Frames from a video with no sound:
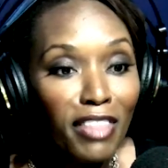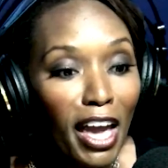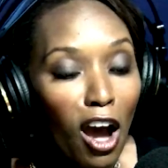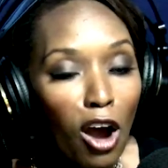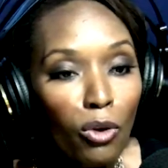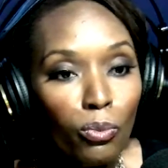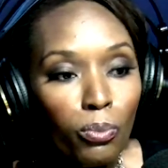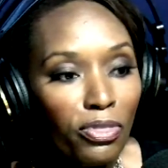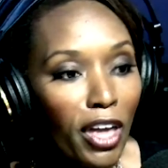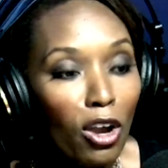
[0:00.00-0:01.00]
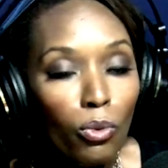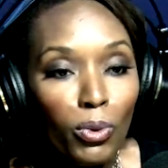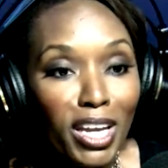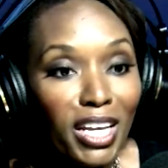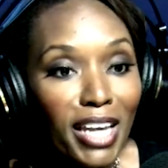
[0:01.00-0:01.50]
They are
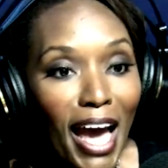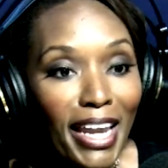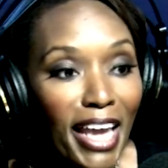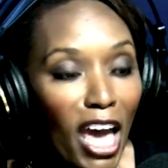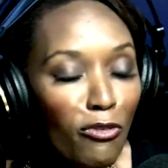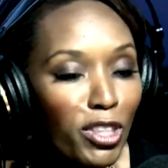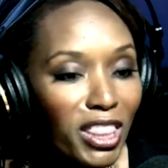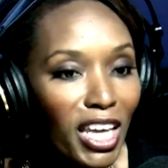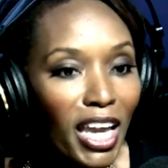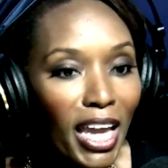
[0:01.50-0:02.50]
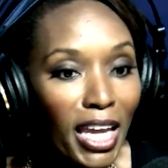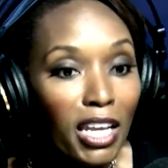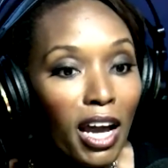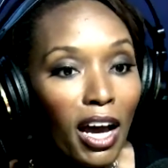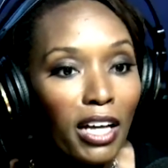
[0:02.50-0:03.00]
reigniting everything
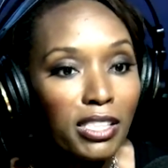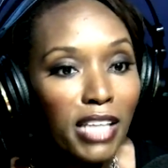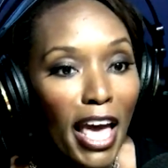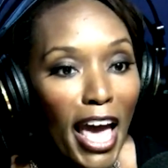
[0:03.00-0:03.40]
in us.